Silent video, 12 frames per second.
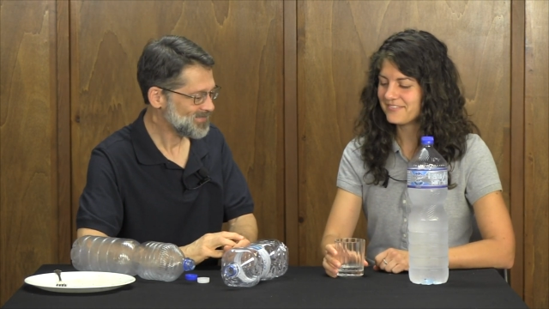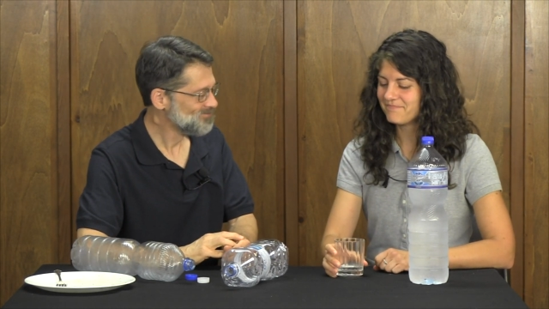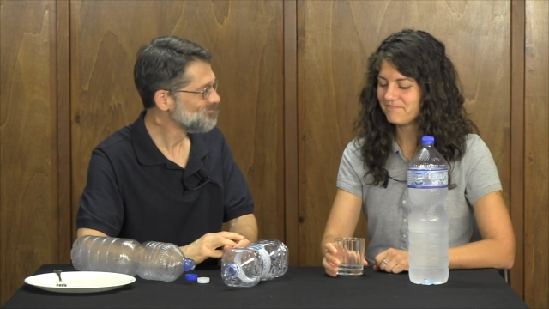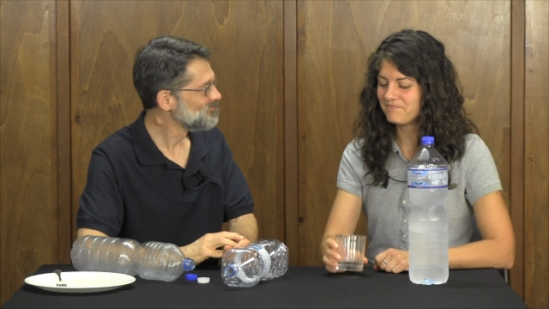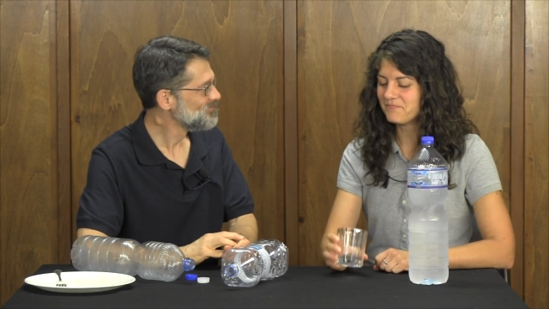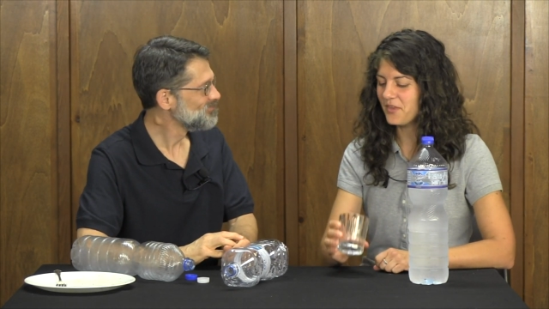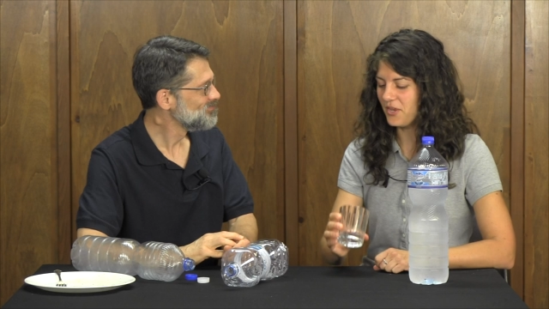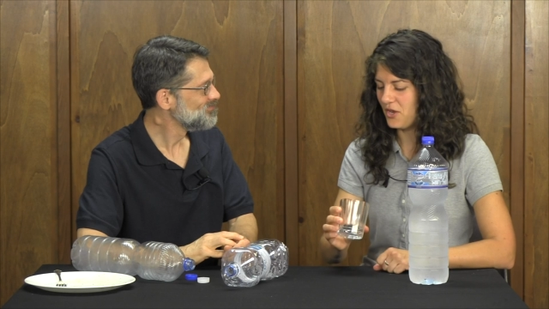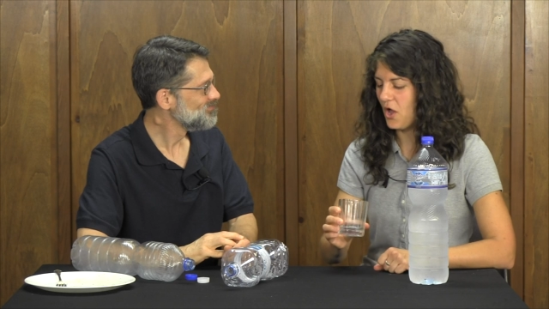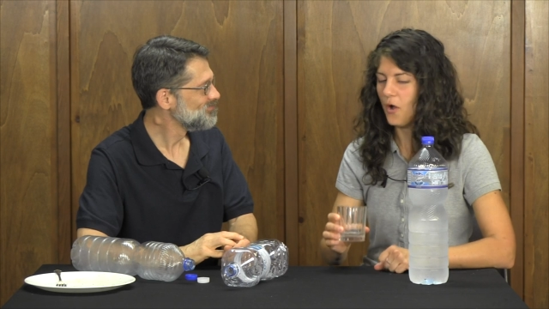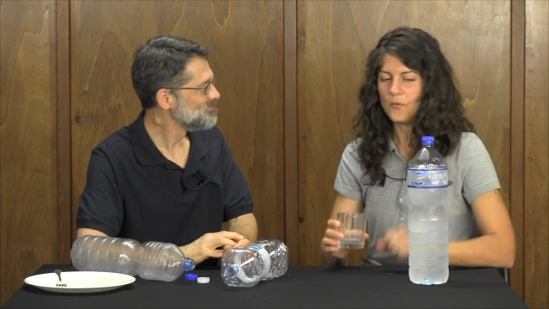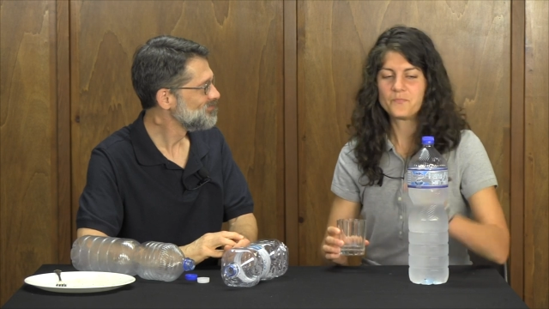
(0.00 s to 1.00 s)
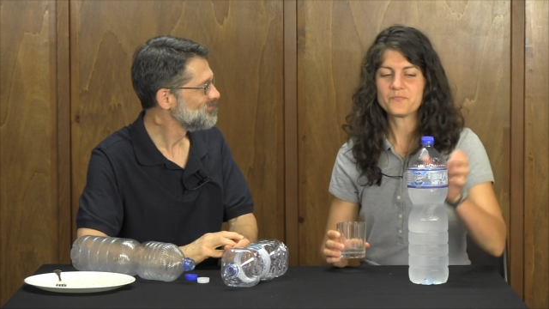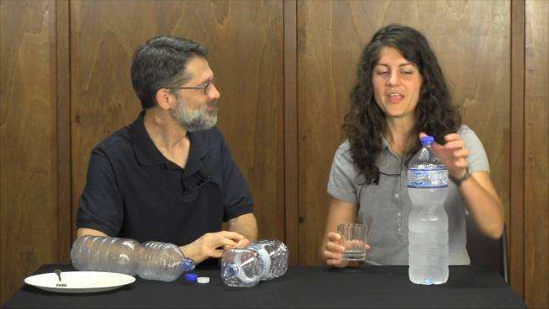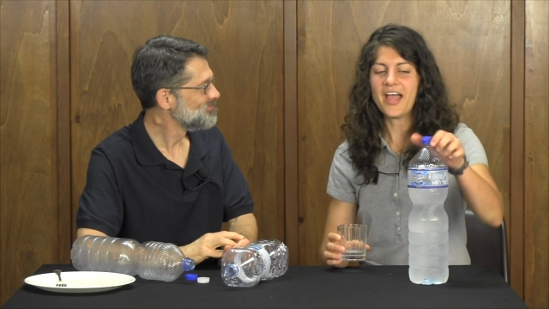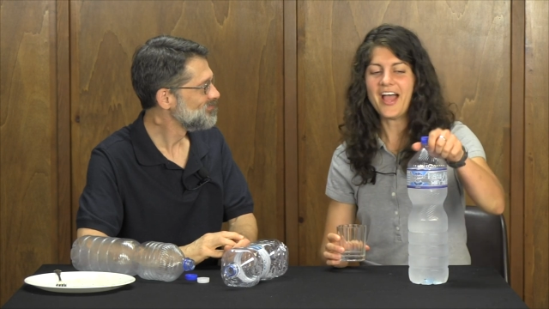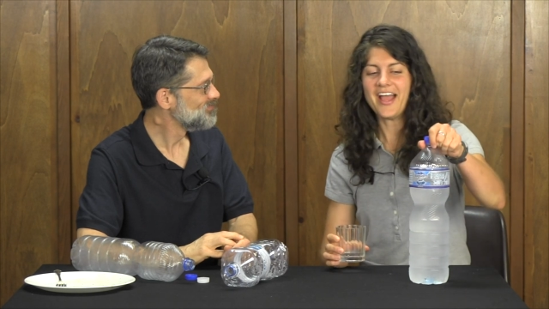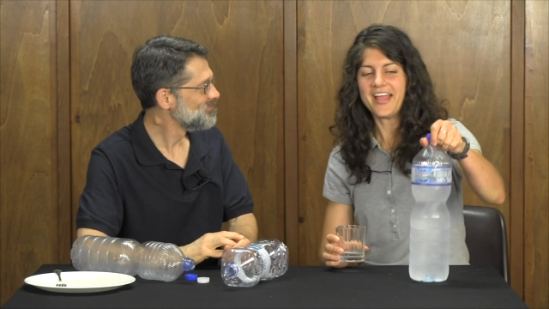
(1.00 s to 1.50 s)
Speaker 1: mm, no.
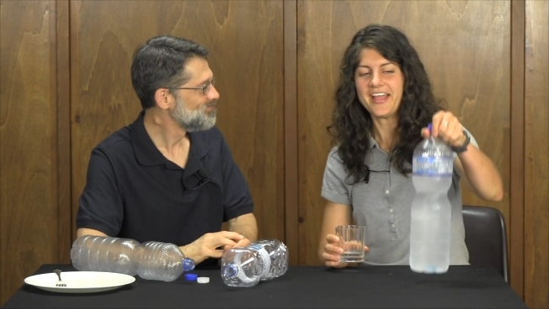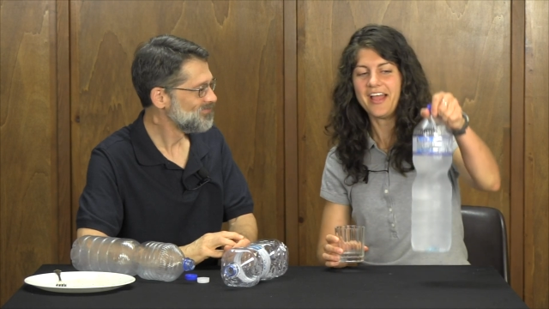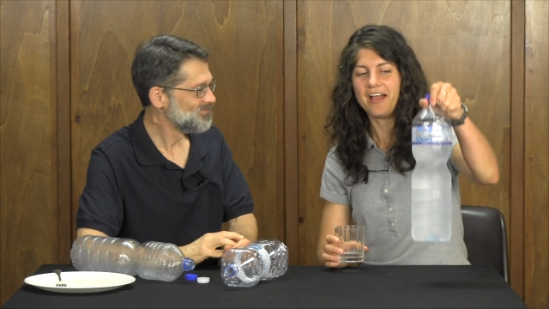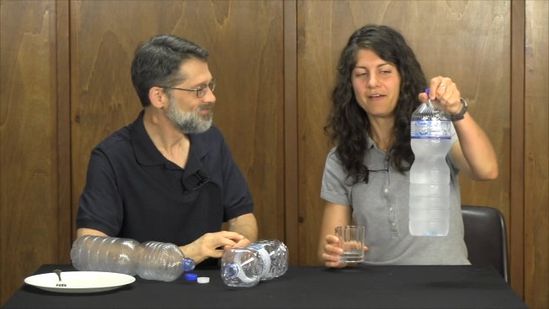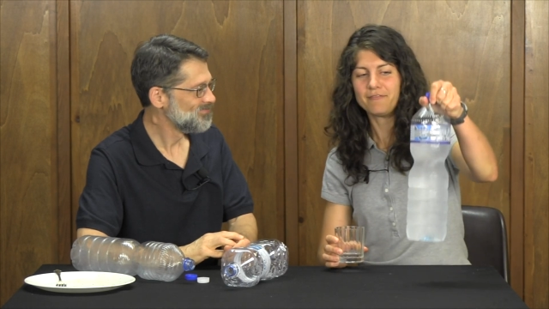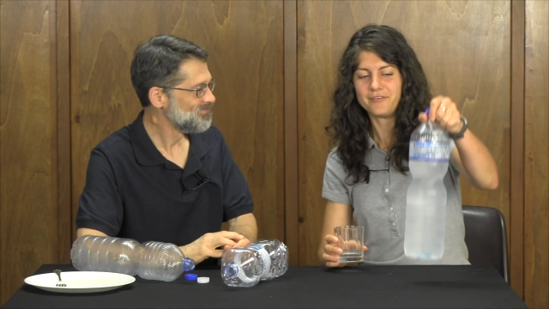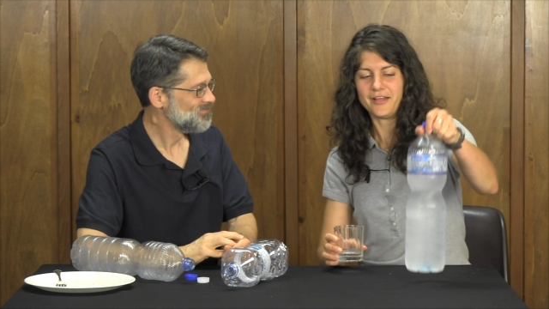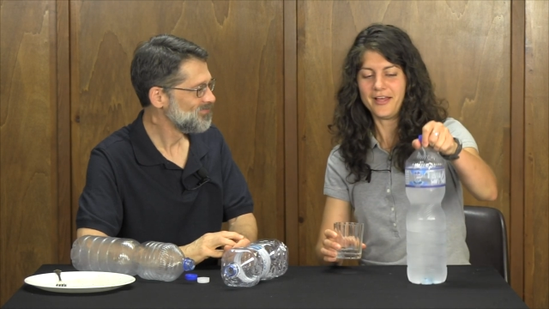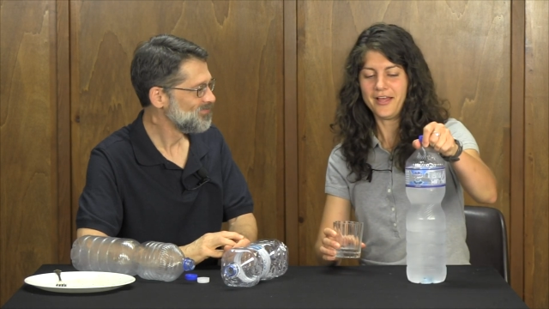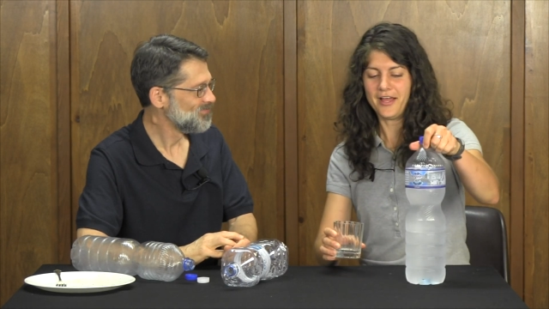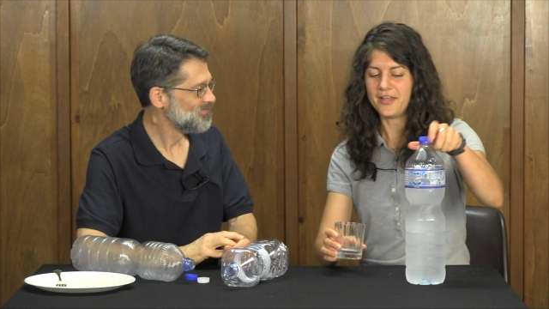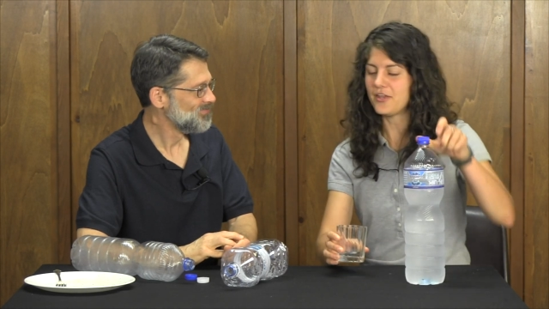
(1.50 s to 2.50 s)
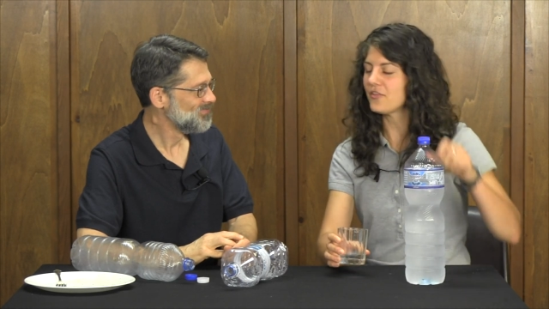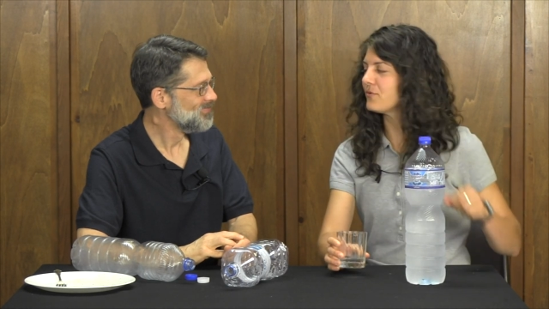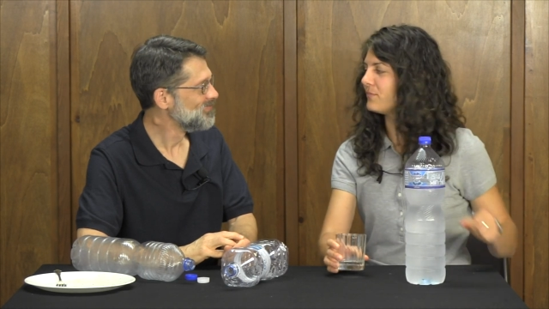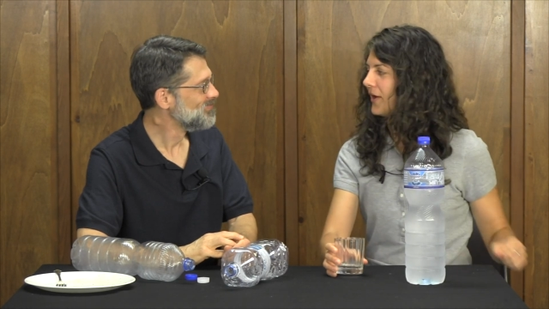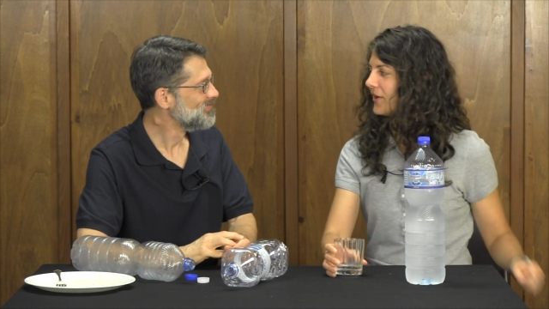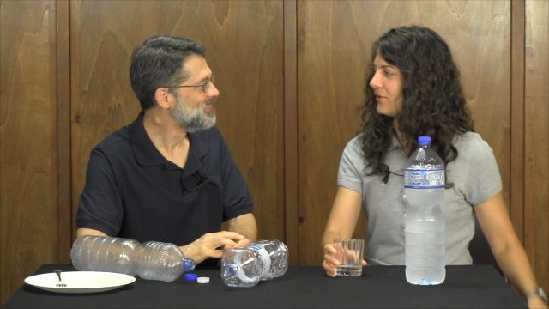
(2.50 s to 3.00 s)
I have another
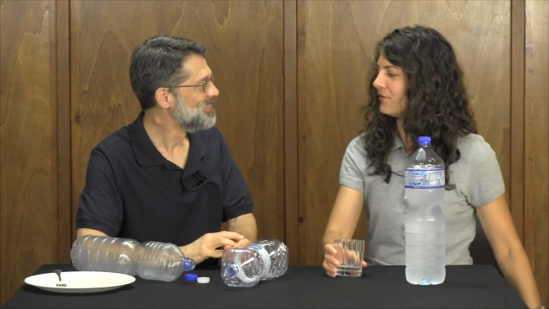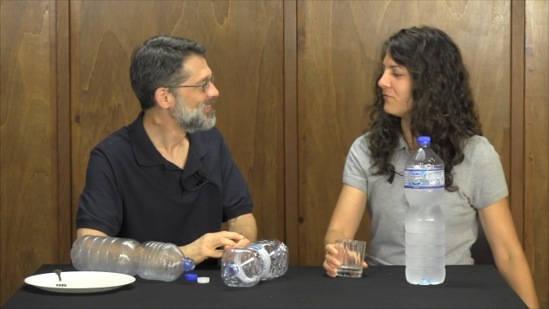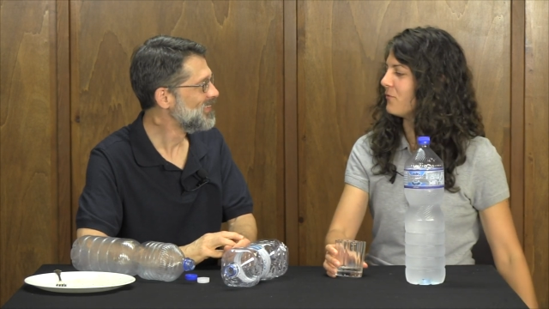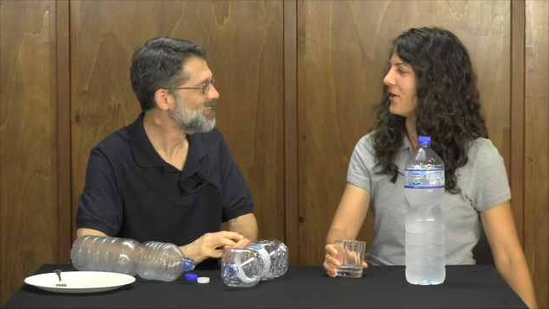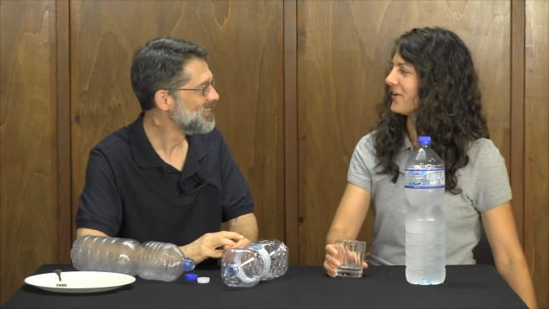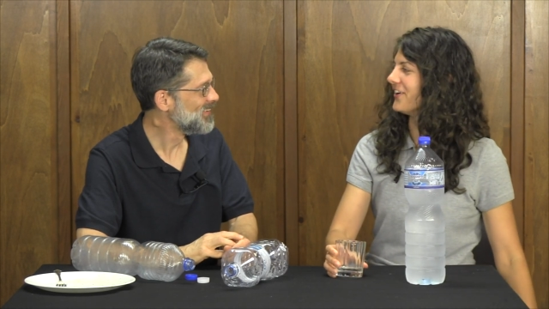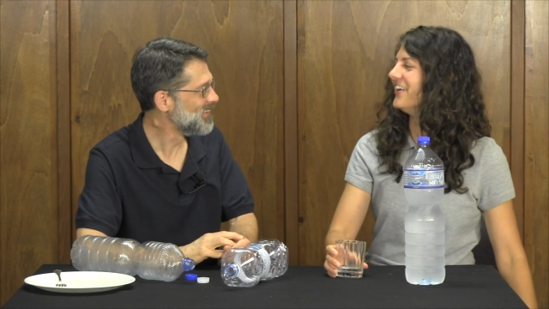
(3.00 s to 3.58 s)
bottle of water.